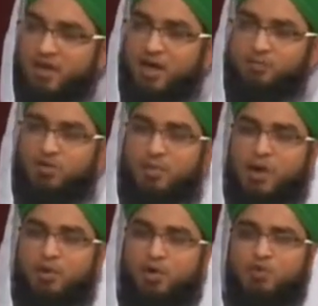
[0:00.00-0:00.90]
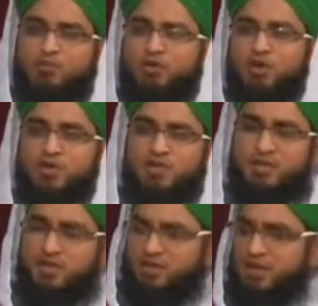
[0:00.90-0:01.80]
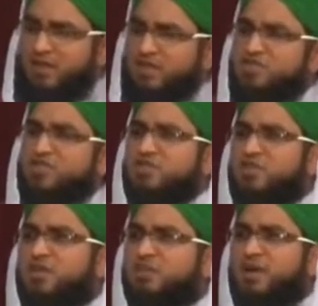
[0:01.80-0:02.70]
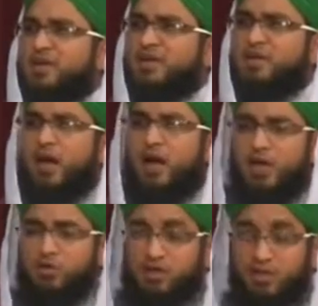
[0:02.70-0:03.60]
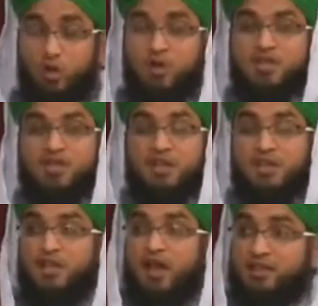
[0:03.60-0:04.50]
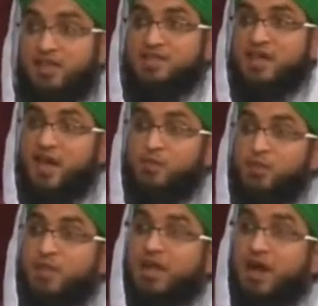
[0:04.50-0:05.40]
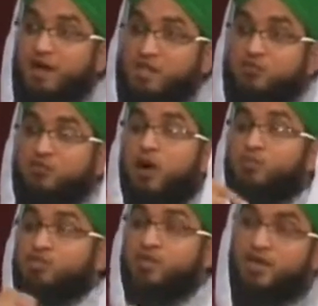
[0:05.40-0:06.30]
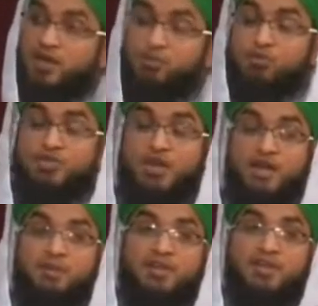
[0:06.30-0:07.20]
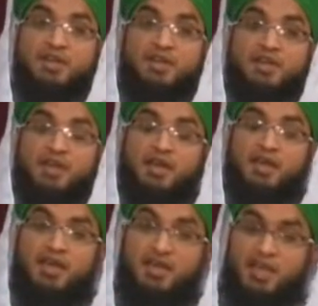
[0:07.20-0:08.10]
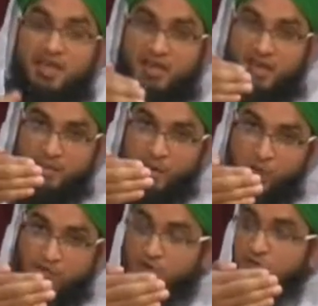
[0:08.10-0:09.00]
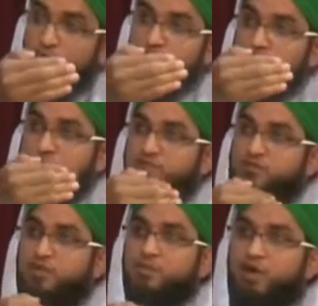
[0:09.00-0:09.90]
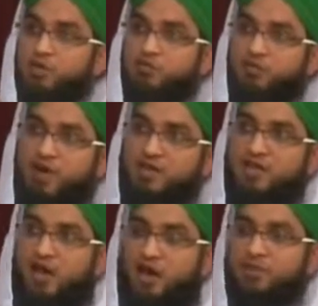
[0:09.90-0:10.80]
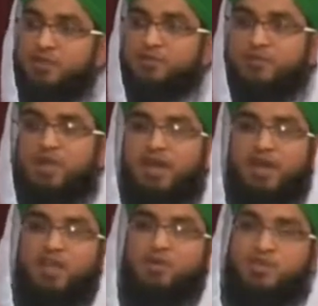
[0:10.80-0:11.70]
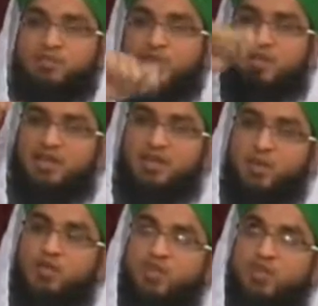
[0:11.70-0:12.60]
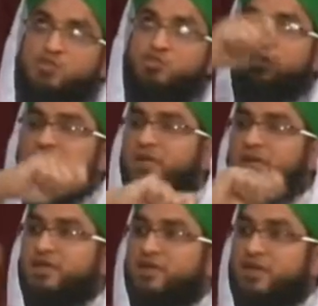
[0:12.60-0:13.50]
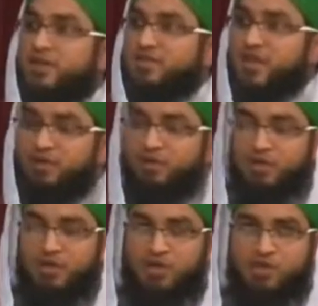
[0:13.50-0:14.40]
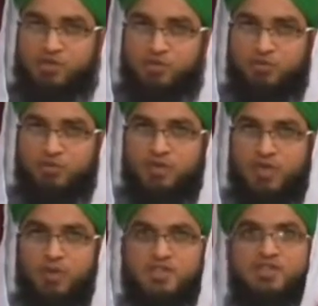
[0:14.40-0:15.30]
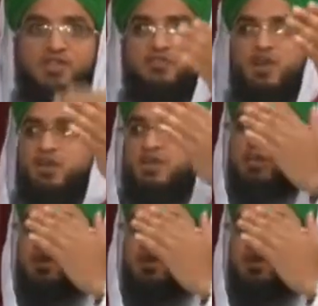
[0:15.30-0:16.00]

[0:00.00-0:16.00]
Abdul Rahman bin Auf thought that these are children, and it was a coincidence that at that time when they asked for Abu Jahl basically, he came out of the rows from the Kuffar army, and he was basically waving his sword in the air at that time. So he was just in front.